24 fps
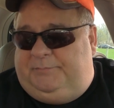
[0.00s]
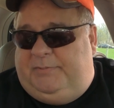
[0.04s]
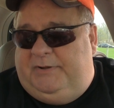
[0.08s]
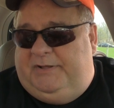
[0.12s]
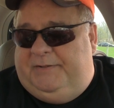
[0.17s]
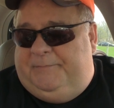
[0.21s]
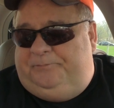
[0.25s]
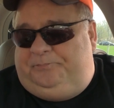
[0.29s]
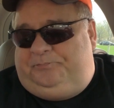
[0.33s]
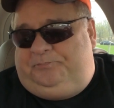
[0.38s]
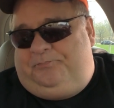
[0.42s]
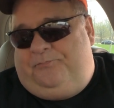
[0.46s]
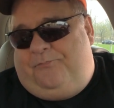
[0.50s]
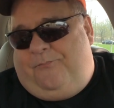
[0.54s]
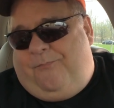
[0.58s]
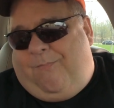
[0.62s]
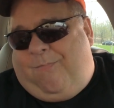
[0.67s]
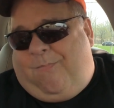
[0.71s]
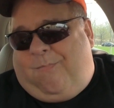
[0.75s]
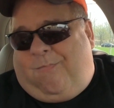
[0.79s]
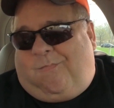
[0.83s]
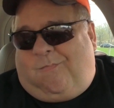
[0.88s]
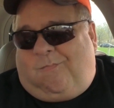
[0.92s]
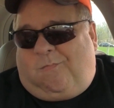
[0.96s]
But
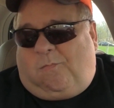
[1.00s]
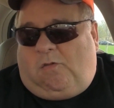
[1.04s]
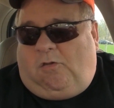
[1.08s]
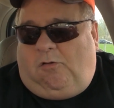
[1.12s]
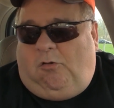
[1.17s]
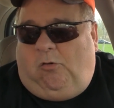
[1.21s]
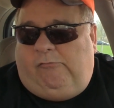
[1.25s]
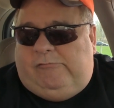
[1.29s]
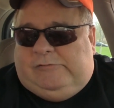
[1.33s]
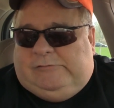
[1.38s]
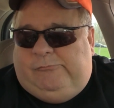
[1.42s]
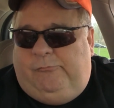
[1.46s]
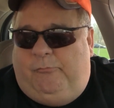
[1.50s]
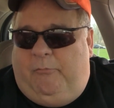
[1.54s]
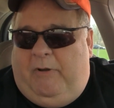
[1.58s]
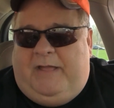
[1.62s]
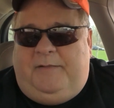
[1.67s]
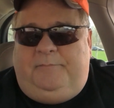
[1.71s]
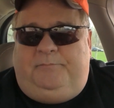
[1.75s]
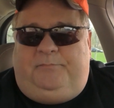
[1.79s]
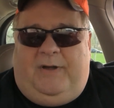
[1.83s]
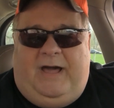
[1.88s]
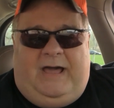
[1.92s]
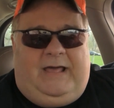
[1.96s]

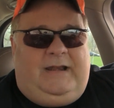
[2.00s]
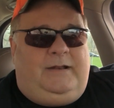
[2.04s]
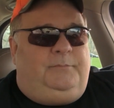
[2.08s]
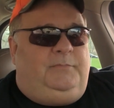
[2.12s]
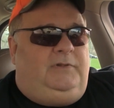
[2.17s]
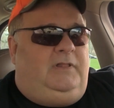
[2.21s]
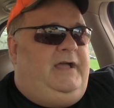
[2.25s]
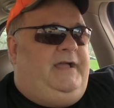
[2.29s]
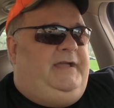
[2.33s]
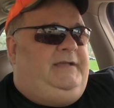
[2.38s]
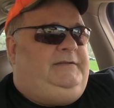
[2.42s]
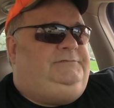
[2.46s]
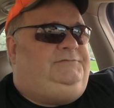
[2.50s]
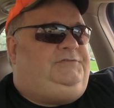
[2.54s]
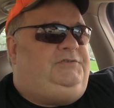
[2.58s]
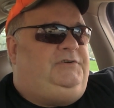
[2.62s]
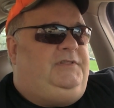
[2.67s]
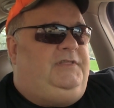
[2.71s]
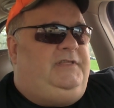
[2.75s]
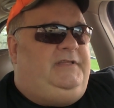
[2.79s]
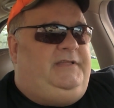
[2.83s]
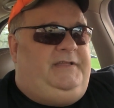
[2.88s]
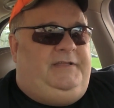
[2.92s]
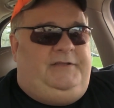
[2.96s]
my bottom line
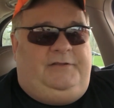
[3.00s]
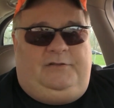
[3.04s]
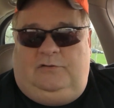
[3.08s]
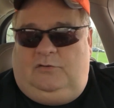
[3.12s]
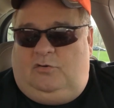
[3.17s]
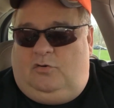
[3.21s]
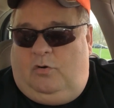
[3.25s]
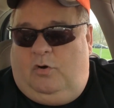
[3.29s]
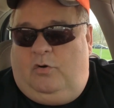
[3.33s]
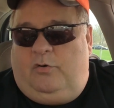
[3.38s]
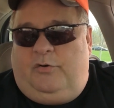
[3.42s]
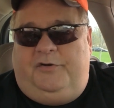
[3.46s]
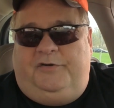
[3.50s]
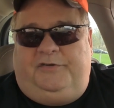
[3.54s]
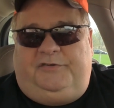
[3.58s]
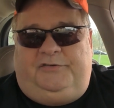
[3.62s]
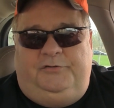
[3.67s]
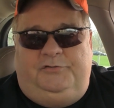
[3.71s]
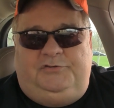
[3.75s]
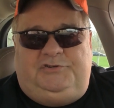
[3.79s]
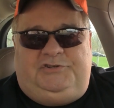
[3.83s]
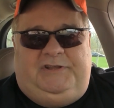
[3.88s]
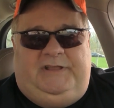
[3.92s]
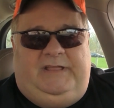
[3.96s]
for the Kroger
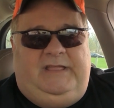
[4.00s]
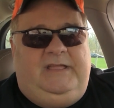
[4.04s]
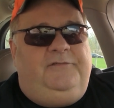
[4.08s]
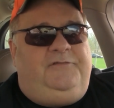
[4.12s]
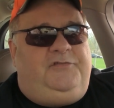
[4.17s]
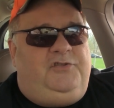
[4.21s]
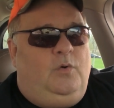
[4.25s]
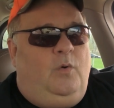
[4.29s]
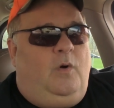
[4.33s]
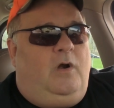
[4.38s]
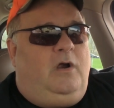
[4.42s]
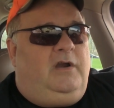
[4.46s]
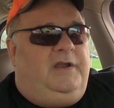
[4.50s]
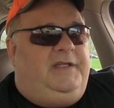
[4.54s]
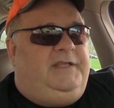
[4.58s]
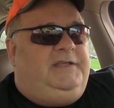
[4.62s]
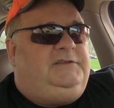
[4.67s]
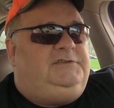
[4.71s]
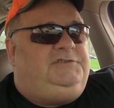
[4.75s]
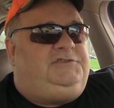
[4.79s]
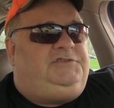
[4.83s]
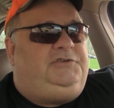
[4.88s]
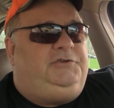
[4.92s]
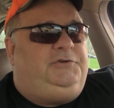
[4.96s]
Sushi, if you are
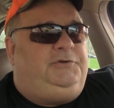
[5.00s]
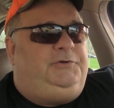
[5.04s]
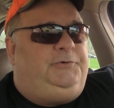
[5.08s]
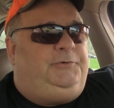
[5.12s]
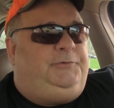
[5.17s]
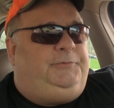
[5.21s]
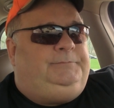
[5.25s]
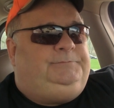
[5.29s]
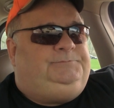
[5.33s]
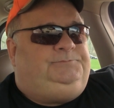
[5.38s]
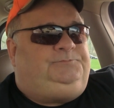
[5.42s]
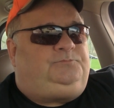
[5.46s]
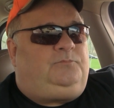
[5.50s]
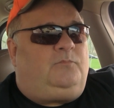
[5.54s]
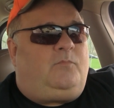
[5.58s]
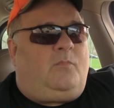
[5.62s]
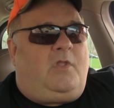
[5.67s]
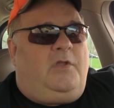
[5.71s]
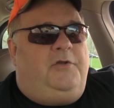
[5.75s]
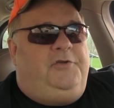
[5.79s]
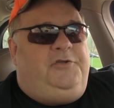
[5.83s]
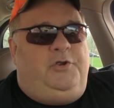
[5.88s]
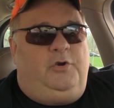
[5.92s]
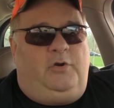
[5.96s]
into
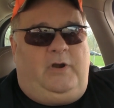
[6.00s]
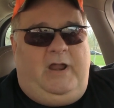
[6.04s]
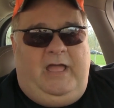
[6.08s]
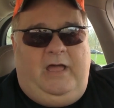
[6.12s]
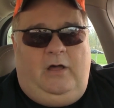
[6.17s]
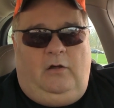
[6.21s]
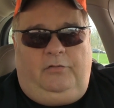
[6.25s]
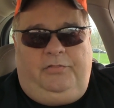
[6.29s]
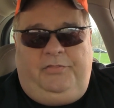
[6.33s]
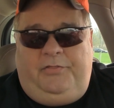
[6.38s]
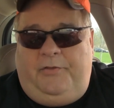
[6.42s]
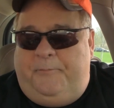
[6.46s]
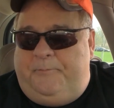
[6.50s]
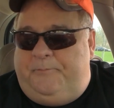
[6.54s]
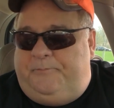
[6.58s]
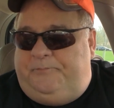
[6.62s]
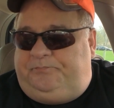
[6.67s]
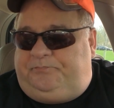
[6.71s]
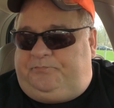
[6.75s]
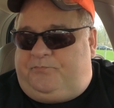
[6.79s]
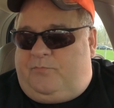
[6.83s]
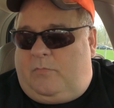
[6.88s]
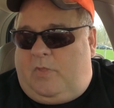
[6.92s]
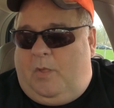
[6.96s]
your health,
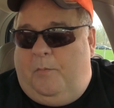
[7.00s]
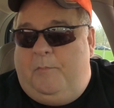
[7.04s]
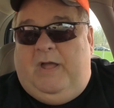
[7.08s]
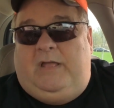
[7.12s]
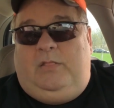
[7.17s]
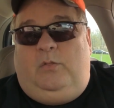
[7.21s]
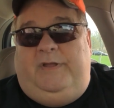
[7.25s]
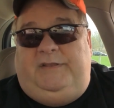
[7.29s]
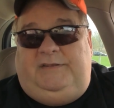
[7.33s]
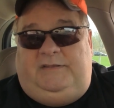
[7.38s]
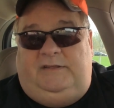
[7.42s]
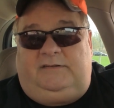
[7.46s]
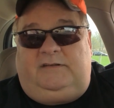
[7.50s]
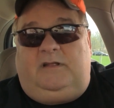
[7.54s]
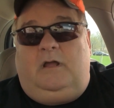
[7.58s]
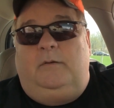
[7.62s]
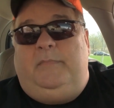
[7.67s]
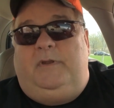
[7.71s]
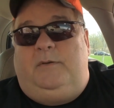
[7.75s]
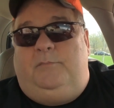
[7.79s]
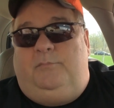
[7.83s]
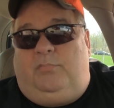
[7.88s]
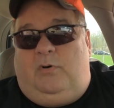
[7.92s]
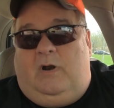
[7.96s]
by the way, it does
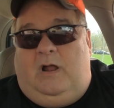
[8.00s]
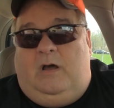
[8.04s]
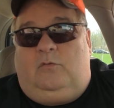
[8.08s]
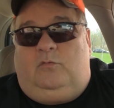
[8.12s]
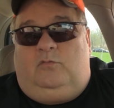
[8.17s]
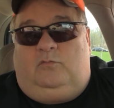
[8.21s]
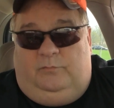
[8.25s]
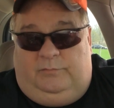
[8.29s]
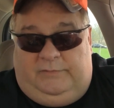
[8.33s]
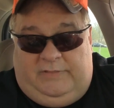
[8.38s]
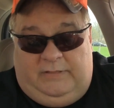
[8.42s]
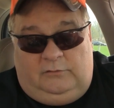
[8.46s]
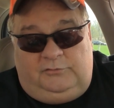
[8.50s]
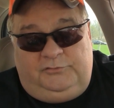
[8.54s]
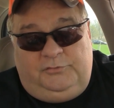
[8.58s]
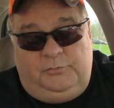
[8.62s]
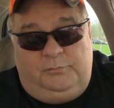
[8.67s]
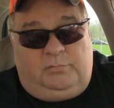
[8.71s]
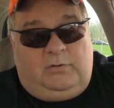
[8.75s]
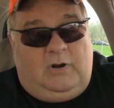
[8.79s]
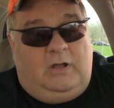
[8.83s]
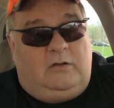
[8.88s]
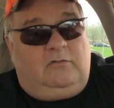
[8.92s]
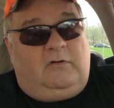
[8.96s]
come in brown. They'll do
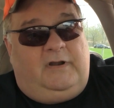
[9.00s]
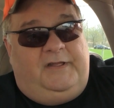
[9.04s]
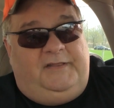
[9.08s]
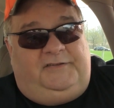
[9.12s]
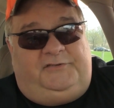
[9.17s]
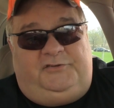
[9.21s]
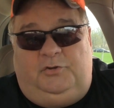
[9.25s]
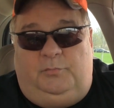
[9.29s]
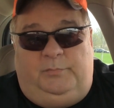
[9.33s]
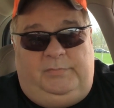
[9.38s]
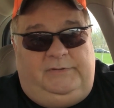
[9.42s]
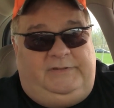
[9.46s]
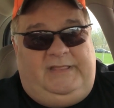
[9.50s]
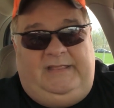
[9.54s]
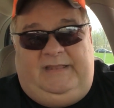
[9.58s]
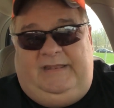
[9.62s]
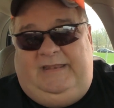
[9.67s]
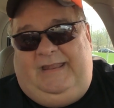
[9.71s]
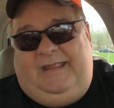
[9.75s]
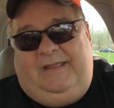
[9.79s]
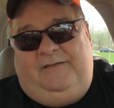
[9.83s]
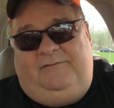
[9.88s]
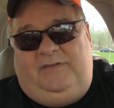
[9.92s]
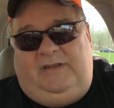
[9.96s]
brown rice too, but they
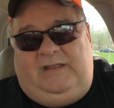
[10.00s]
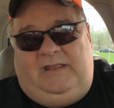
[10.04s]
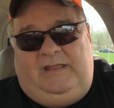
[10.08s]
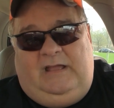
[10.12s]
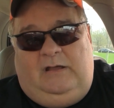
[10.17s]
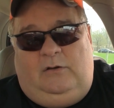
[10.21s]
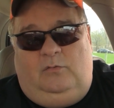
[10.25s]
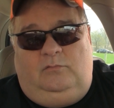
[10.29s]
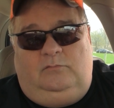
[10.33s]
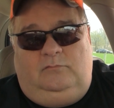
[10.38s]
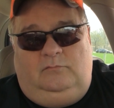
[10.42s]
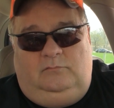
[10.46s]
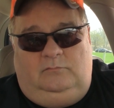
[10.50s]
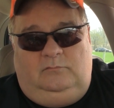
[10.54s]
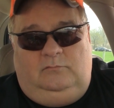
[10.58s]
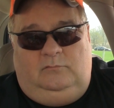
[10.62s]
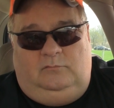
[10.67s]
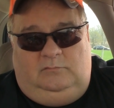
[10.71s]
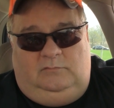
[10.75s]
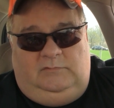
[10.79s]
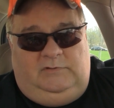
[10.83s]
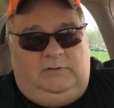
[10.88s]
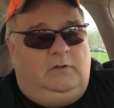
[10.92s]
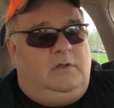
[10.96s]
didn't have any out.
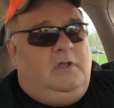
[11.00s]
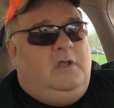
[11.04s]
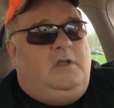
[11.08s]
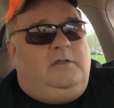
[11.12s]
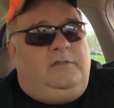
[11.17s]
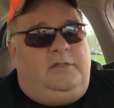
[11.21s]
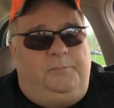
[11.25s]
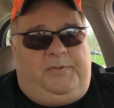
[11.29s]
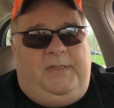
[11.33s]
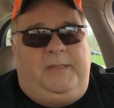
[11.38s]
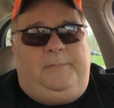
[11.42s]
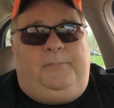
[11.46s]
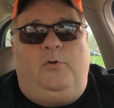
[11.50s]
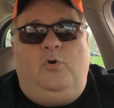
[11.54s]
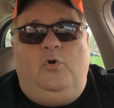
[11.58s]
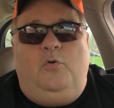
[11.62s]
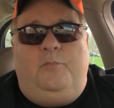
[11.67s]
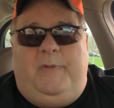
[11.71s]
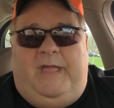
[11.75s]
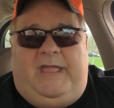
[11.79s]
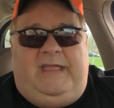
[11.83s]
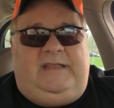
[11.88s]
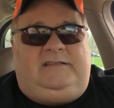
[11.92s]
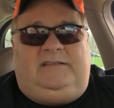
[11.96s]
The people who
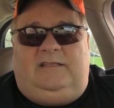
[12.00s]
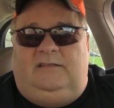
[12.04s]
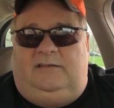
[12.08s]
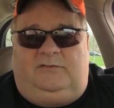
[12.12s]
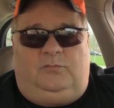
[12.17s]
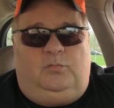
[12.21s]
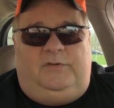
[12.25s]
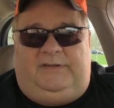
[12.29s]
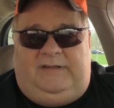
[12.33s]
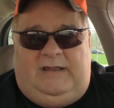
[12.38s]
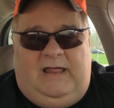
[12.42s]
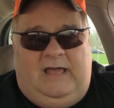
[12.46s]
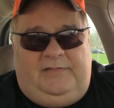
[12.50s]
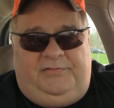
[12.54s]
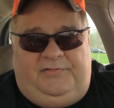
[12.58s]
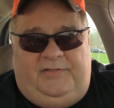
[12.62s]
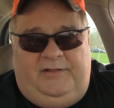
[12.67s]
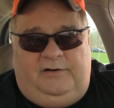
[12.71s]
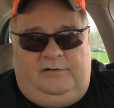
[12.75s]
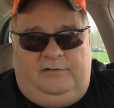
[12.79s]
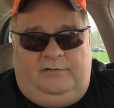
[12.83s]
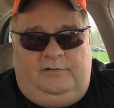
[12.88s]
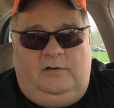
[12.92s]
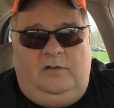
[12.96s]
make this was not
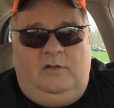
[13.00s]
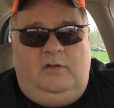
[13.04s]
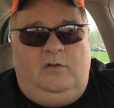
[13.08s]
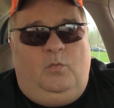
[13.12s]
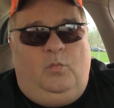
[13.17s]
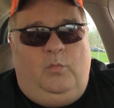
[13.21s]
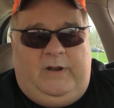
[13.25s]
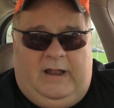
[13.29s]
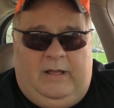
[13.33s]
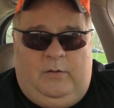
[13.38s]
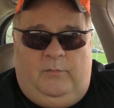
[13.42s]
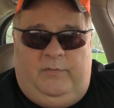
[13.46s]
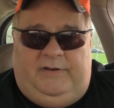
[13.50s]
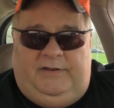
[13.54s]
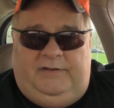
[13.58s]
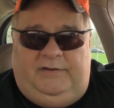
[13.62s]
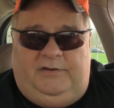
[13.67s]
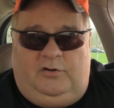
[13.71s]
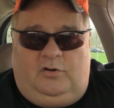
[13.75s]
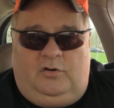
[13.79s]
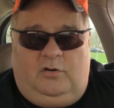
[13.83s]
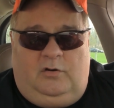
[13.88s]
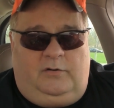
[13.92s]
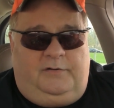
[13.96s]
there when I went
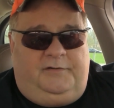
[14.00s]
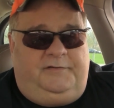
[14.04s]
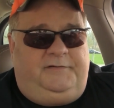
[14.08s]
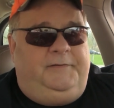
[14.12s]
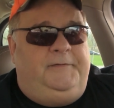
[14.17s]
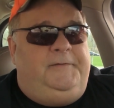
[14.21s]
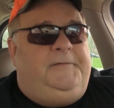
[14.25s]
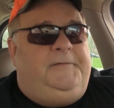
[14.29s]
into Kroger's.